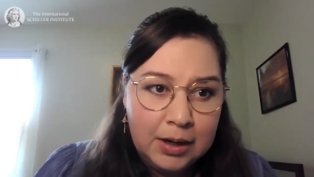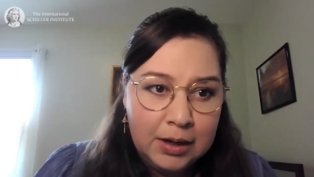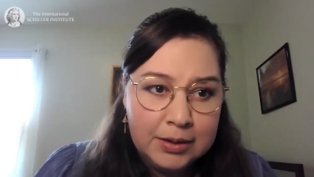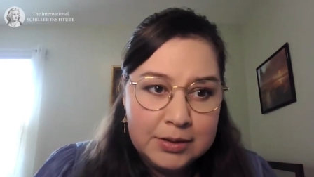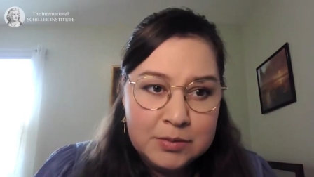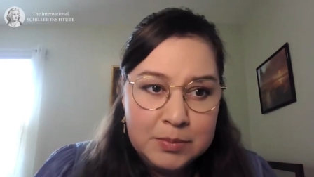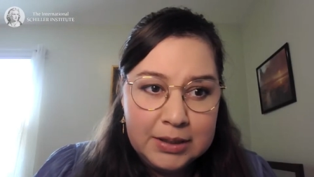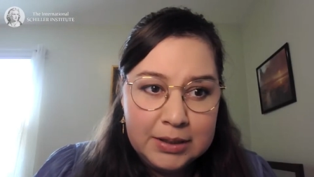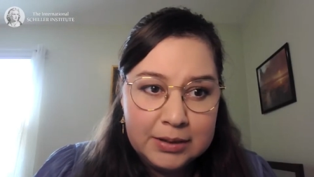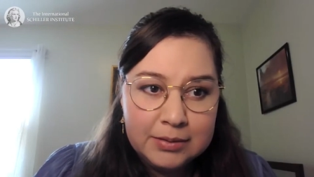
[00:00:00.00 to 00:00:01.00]
on this
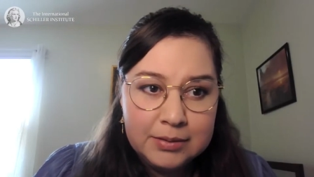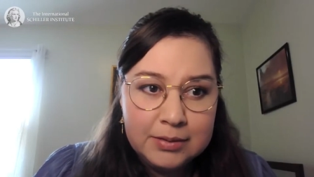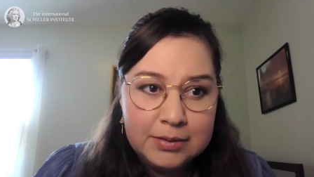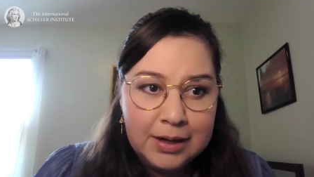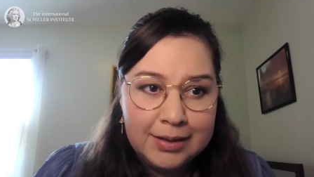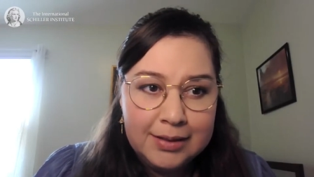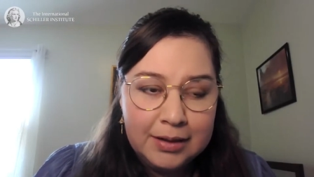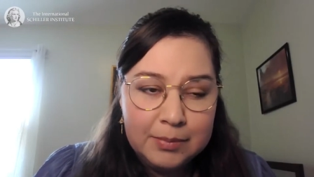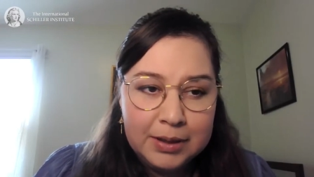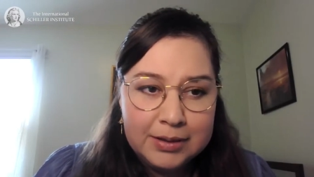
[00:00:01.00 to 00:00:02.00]
meeting not
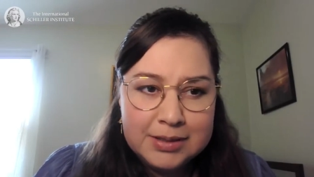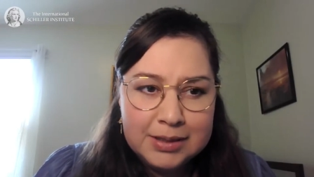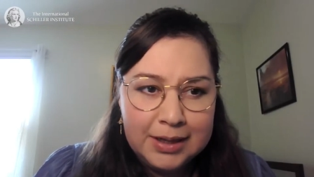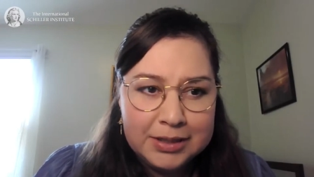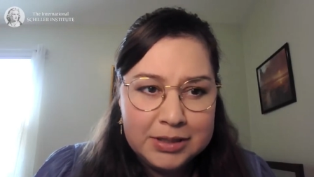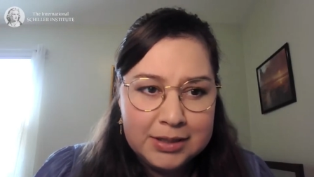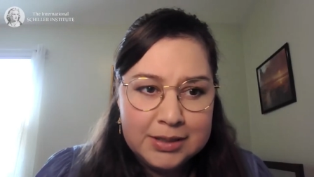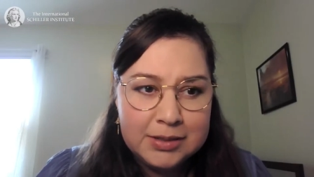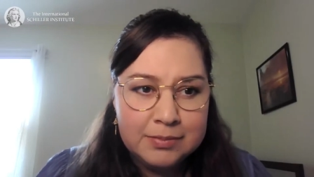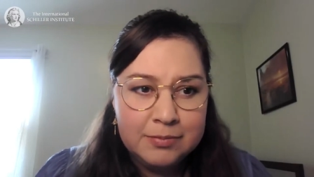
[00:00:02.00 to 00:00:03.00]
think about this election
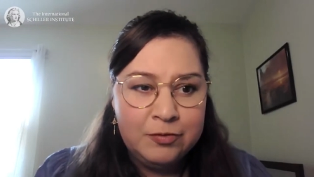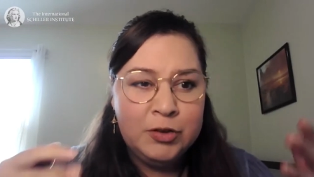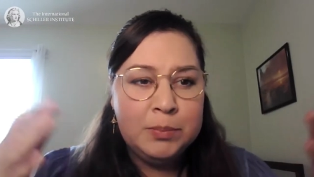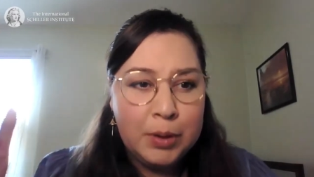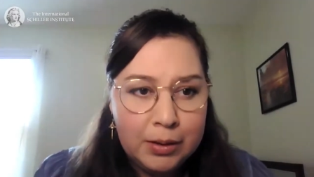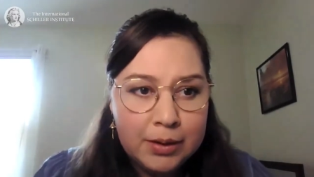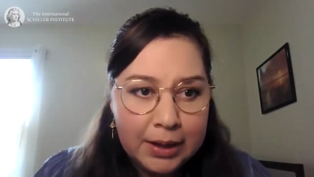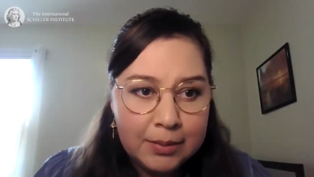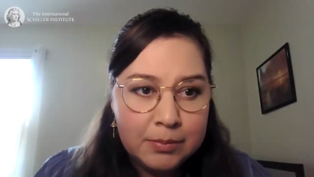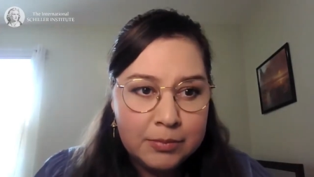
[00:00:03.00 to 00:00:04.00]
as a football
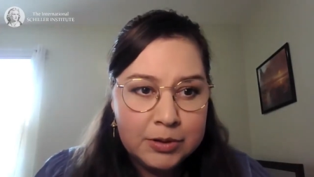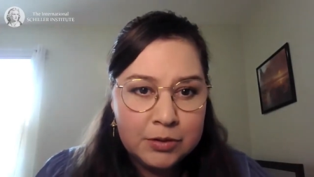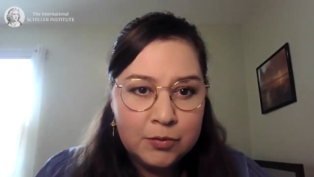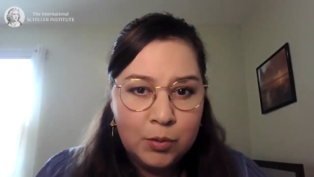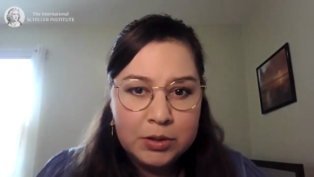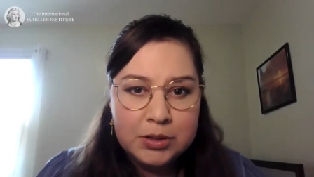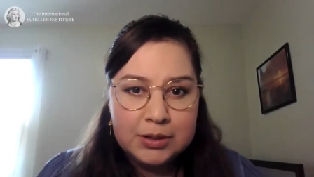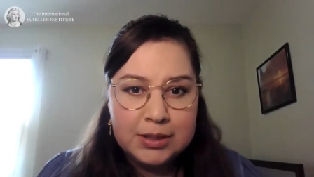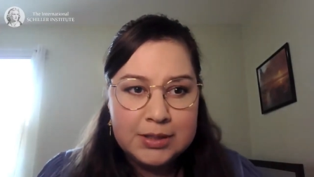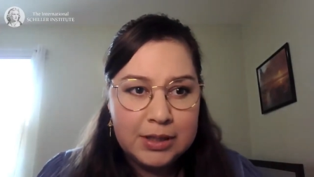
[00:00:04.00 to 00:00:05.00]
game, which
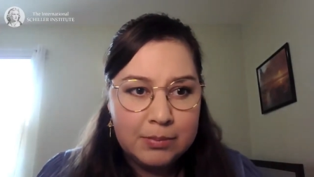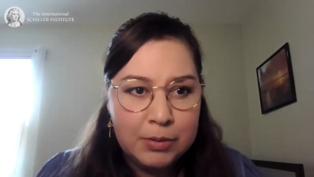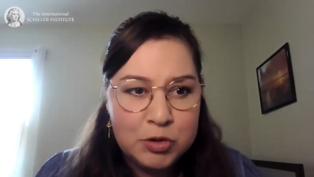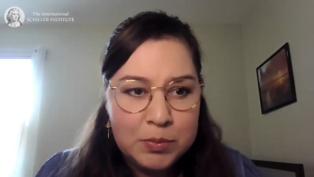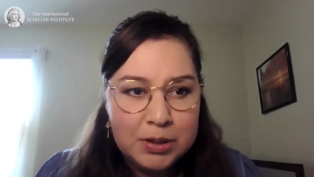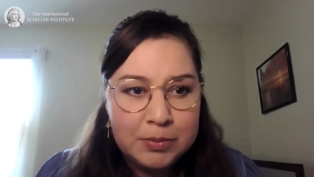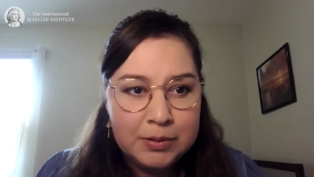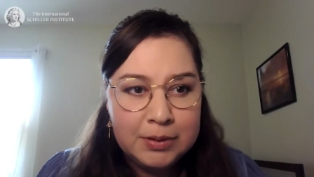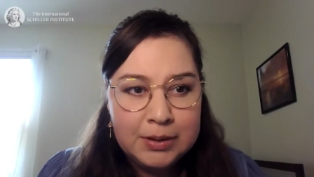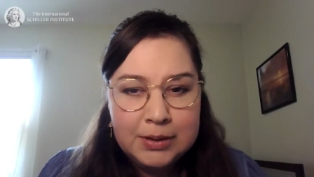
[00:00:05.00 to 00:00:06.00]
unfortunately it's how most
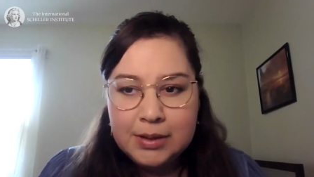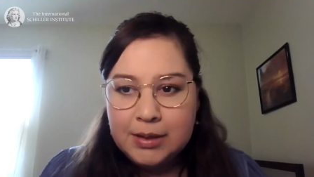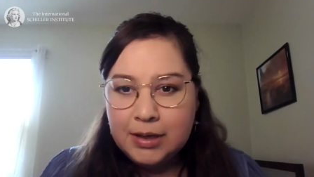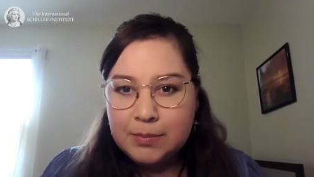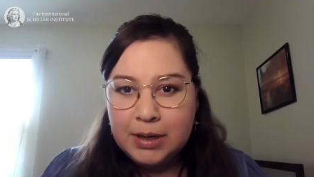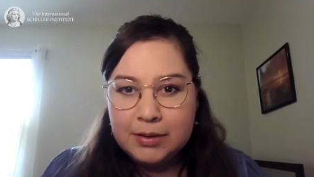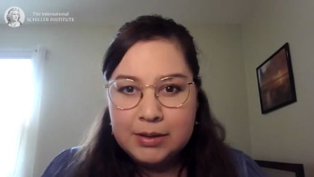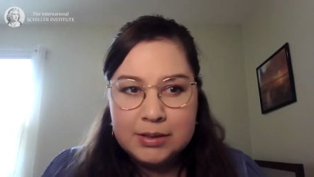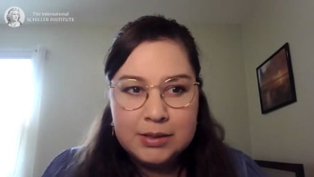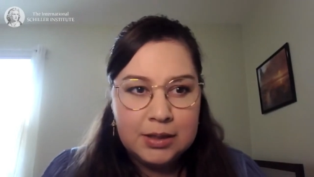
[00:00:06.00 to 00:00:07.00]
people think
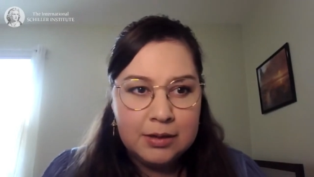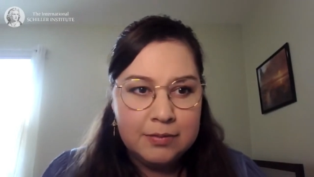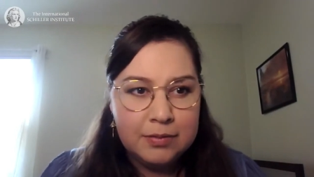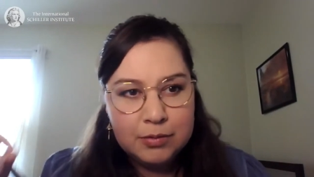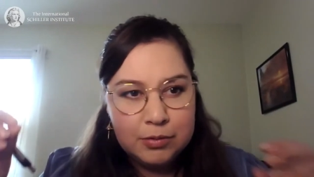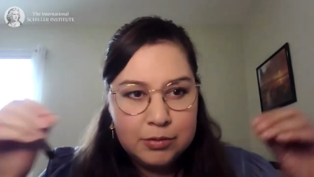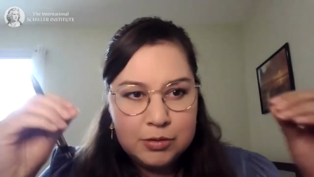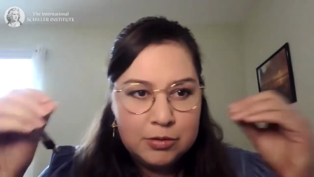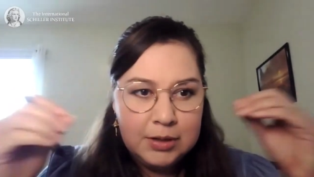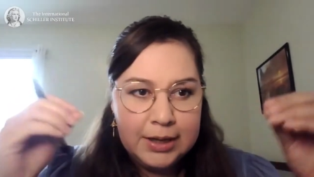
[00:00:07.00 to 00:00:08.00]
about this stuff. Who
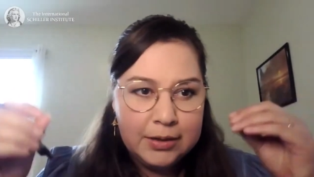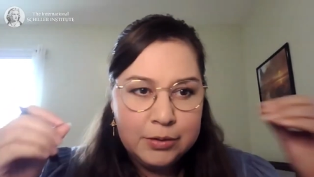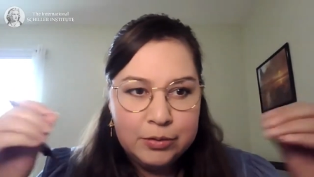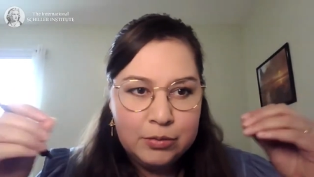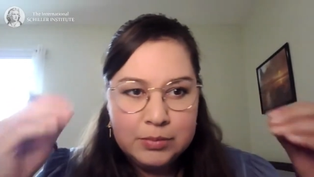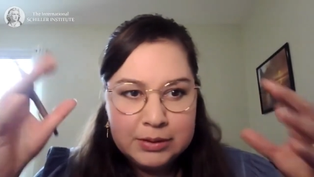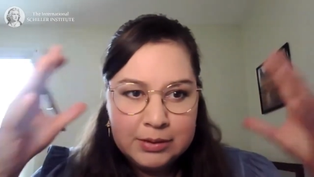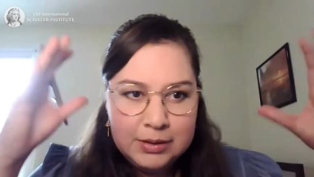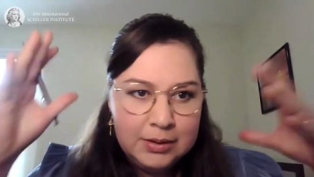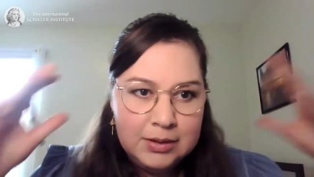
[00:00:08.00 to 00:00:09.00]
do you like whom
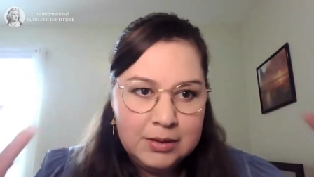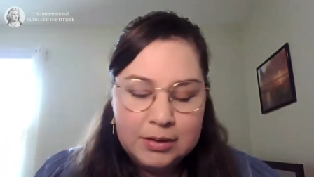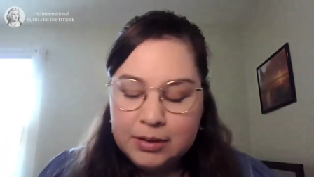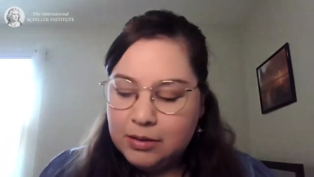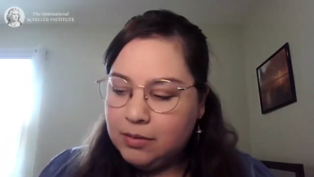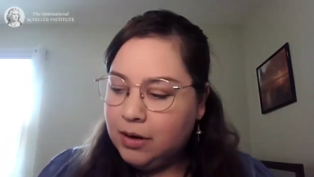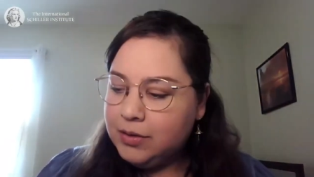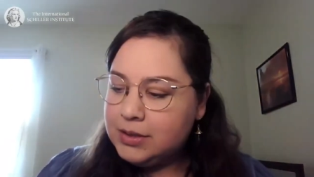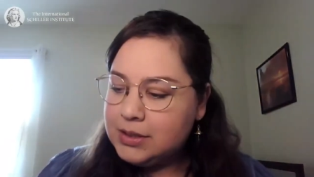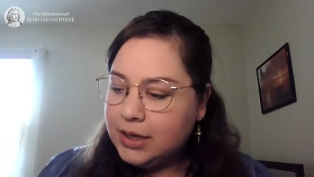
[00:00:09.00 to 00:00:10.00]
and you know
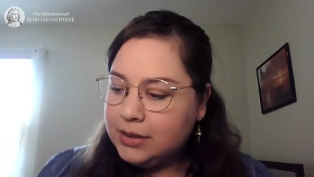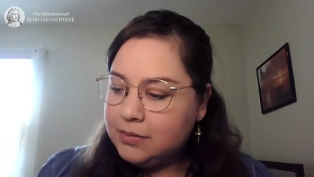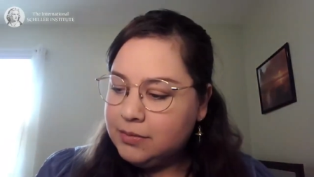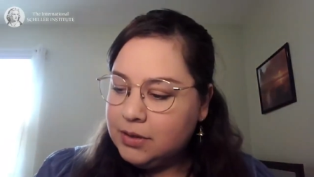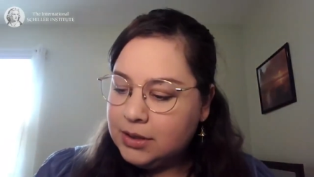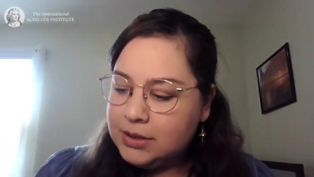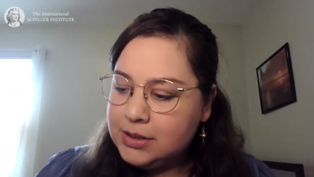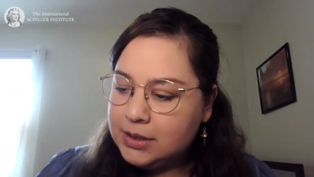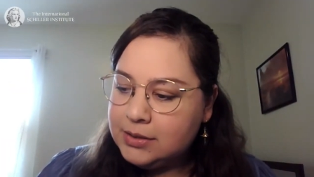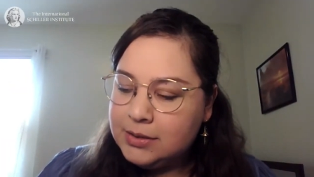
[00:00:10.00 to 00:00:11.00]
all this kind of
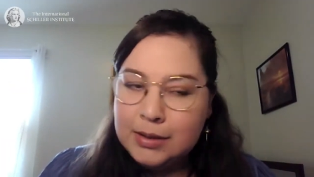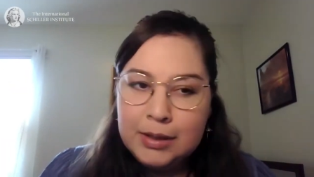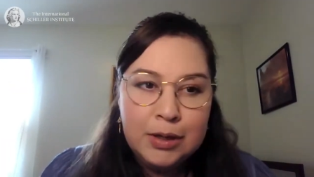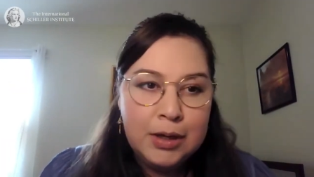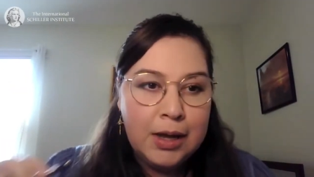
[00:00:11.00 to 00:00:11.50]
nonsense.